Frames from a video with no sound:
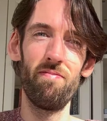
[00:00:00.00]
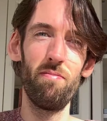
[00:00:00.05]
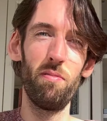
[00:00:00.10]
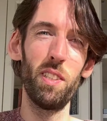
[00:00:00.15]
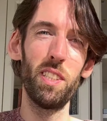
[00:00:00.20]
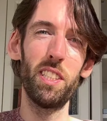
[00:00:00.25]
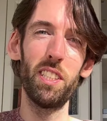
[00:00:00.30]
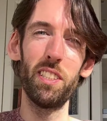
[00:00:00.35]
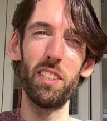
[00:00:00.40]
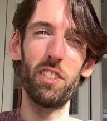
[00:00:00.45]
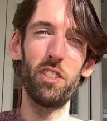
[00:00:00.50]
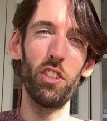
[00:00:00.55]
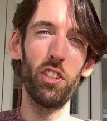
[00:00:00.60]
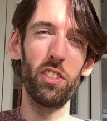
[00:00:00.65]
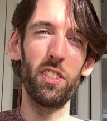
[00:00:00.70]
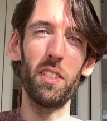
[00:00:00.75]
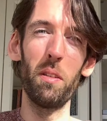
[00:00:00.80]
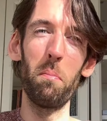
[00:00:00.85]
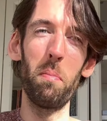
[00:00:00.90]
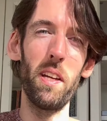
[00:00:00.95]
which is
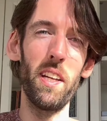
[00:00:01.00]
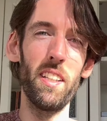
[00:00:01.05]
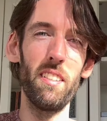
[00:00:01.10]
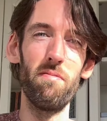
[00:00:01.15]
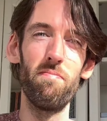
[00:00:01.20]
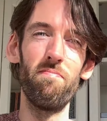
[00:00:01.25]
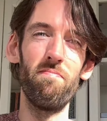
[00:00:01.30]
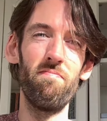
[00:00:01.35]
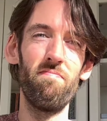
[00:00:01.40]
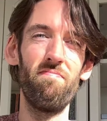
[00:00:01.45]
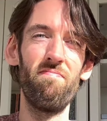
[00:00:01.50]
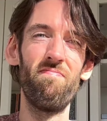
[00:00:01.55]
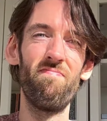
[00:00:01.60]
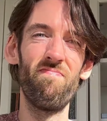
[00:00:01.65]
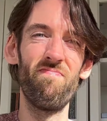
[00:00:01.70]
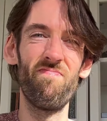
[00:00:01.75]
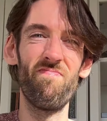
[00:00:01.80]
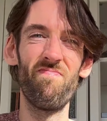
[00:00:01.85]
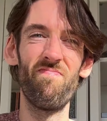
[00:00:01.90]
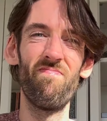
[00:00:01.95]
just a bit
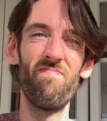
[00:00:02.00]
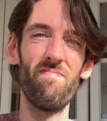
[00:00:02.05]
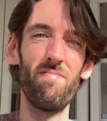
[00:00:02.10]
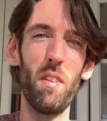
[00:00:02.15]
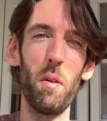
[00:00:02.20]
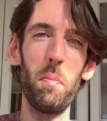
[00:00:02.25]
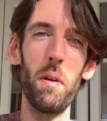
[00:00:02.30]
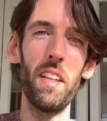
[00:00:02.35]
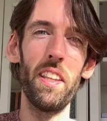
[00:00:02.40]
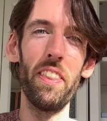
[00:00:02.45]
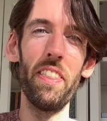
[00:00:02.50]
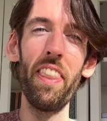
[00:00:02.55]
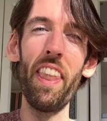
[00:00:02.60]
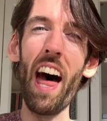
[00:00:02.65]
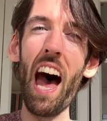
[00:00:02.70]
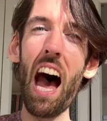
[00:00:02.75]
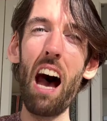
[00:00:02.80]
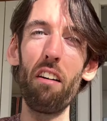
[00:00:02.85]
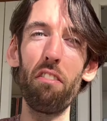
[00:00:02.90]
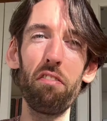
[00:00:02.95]

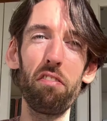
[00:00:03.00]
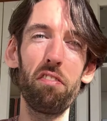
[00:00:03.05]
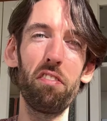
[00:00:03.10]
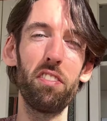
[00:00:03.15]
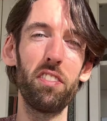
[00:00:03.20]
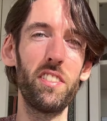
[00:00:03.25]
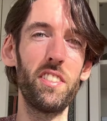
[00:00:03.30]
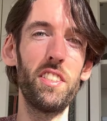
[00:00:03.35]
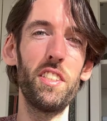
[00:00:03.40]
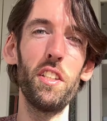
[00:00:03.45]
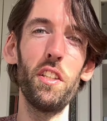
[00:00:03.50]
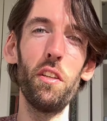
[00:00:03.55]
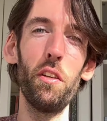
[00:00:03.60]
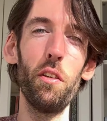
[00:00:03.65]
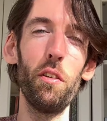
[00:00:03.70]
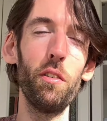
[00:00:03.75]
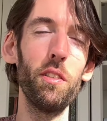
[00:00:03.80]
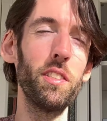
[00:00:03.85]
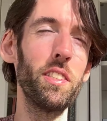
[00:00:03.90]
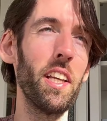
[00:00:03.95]
naff, to
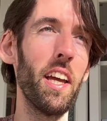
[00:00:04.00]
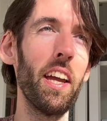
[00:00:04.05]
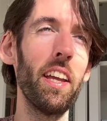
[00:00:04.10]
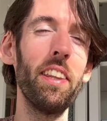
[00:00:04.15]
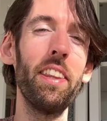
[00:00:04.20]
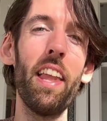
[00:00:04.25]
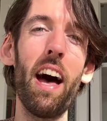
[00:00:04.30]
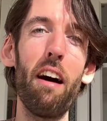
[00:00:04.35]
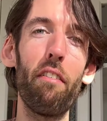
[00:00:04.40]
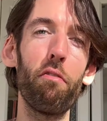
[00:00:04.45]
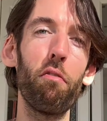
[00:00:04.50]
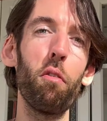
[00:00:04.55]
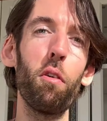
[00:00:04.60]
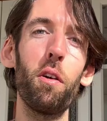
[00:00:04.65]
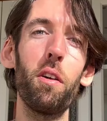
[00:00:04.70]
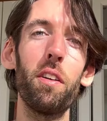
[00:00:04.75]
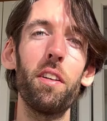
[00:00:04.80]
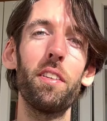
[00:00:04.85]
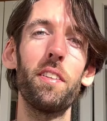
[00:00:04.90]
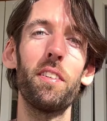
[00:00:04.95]
use a naff
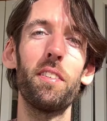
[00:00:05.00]
word.